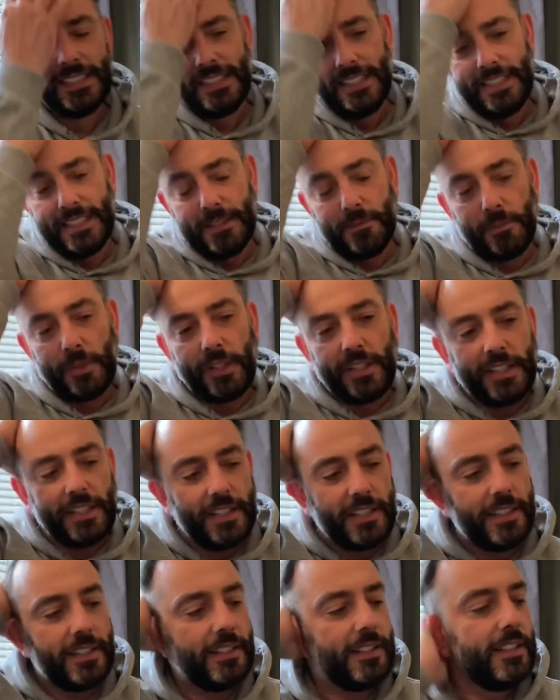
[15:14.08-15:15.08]
And
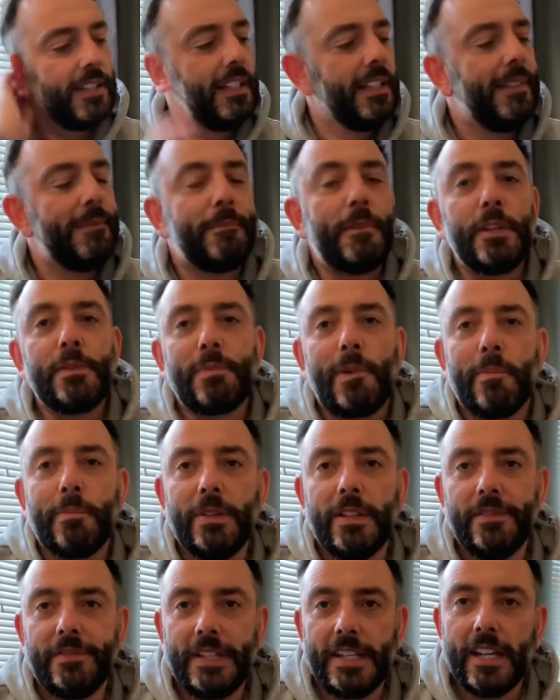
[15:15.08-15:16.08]
my most popular
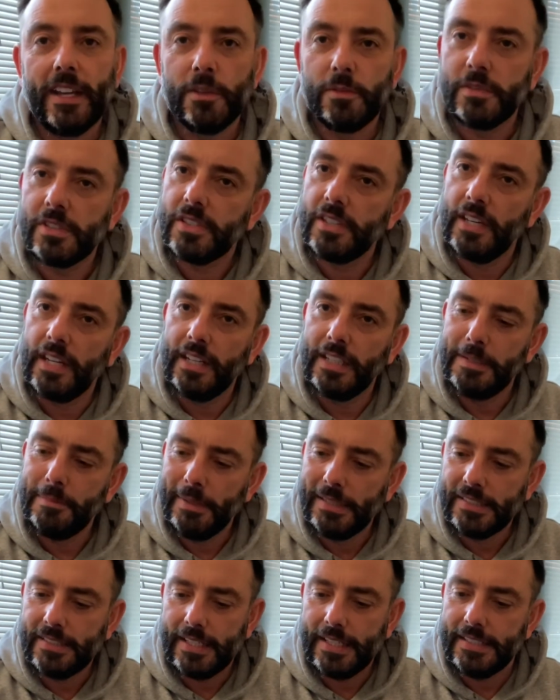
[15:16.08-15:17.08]
video, which is the Harley
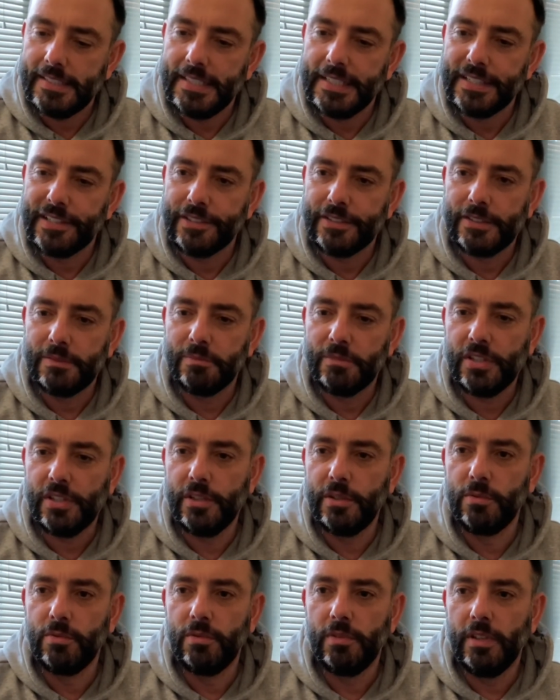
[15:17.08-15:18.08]
Benton SE Custom
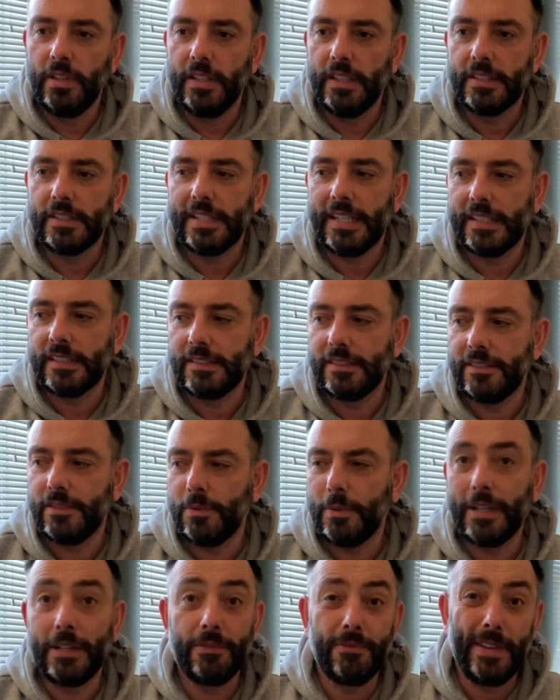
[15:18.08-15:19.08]
2, has had
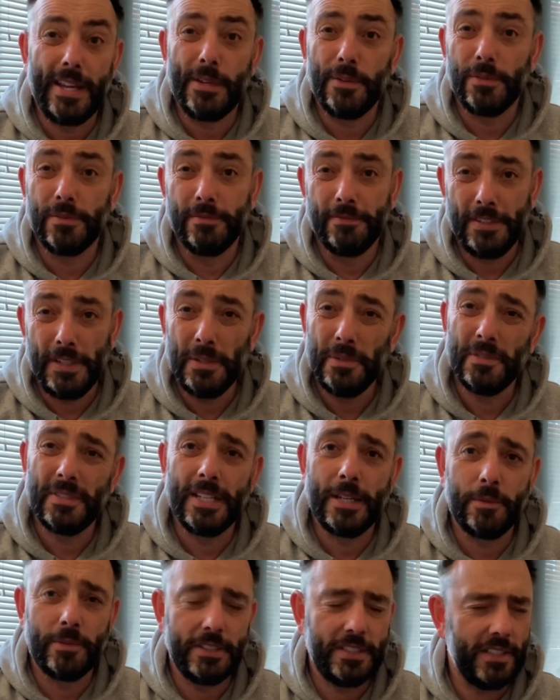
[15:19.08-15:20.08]
12,000 views now,
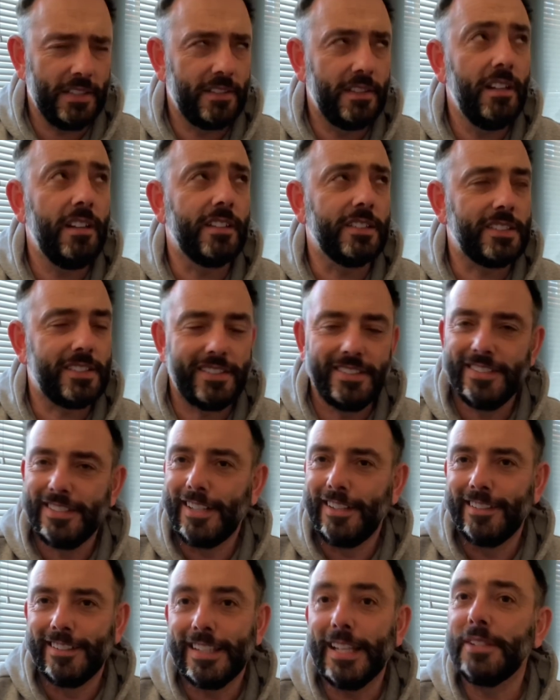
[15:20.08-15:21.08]
which is nuts.
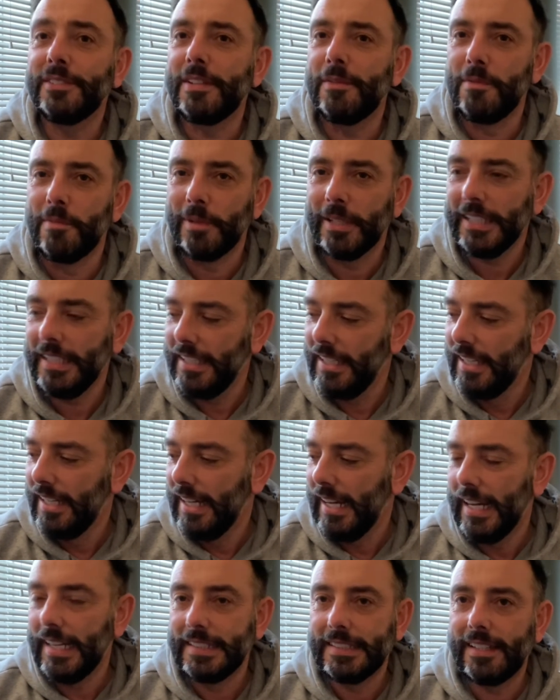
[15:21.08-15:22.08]
So thanks everybody,
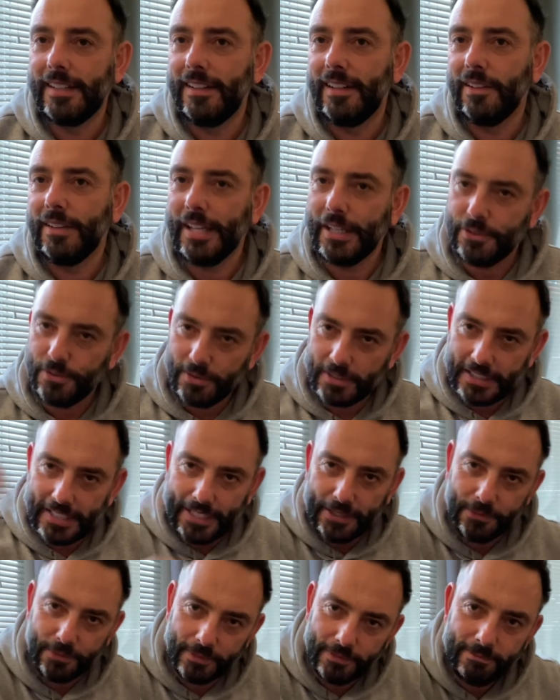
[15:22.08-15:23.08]
and I'll catch you on the
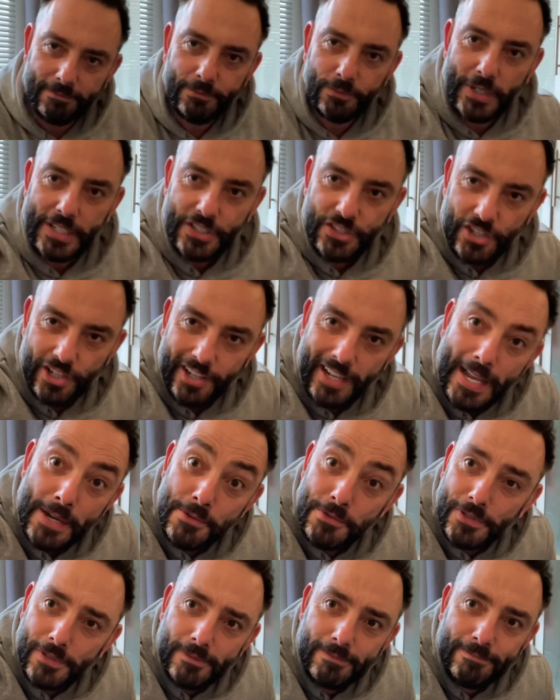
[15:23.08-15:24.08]
next one. Rich, out.